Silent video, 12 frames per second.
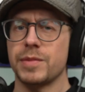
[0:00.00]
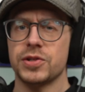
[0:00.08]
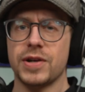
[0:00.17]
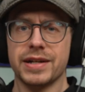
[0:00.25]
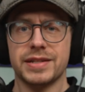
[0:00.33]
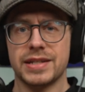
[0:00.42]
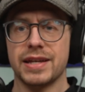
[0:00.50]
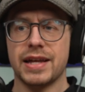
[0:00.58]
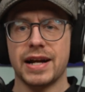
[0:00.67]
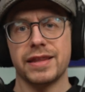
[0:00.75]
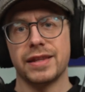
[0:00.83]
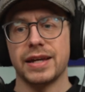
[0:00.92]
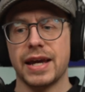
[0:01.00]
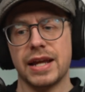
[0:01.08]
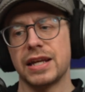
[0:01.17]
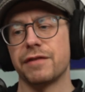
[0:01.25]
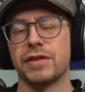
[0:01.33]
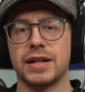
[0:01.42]
I'm not trying to say that I think
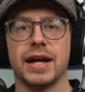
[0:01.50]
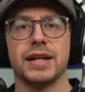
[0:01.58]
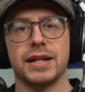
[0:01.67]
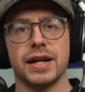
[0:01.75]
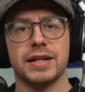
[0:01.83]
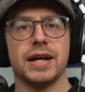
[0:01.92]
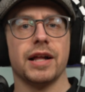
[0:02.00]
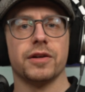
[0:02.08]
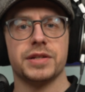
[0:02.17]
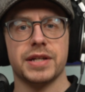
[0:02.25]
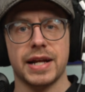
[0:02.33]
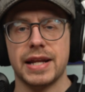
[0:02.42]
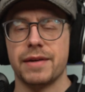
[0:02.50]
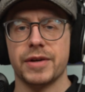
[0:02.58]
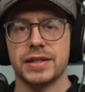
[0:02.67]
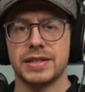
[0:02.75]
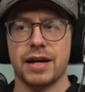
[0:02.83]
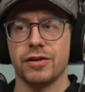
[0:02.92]
any of the $99
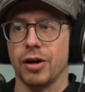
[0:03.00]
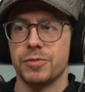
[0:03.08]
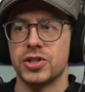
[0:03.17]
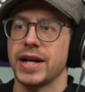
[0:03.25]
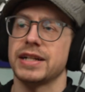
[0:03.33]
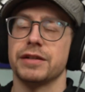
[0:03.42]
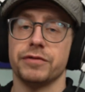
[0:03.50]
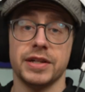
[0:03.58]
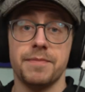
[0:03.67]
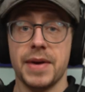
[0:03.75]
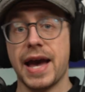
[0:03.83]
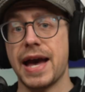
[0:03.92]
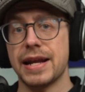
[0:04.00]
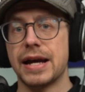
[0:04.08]
dynamics sound objectively bad.